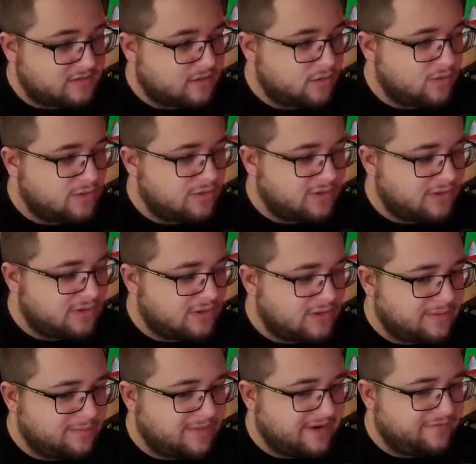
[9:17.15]
Woo!
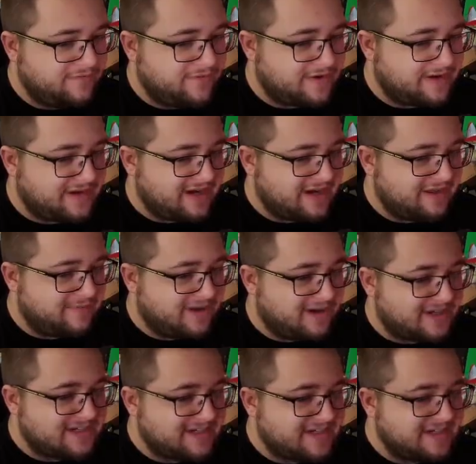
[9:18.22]
My fucking claymore
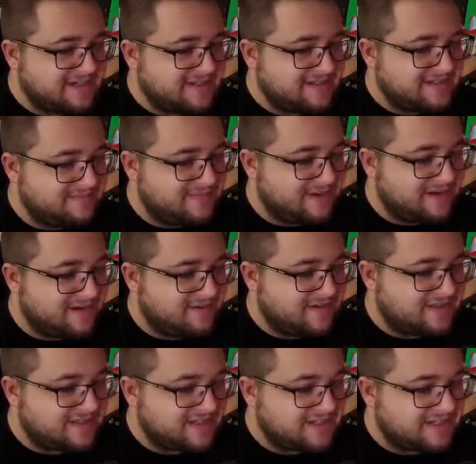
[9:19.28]
actually killed somebody. What
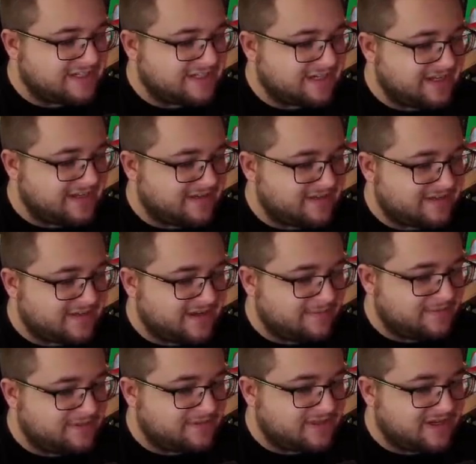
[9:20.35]
the shit? Okay, I'm gonna
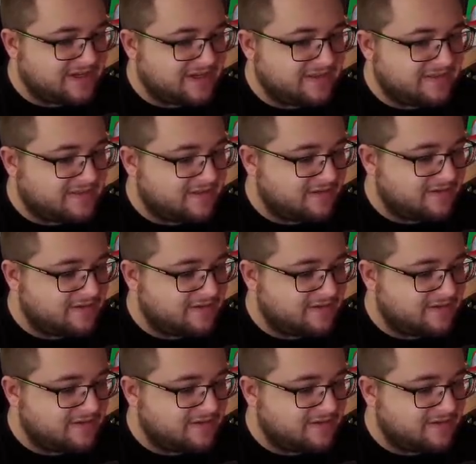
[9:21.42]
do that again then.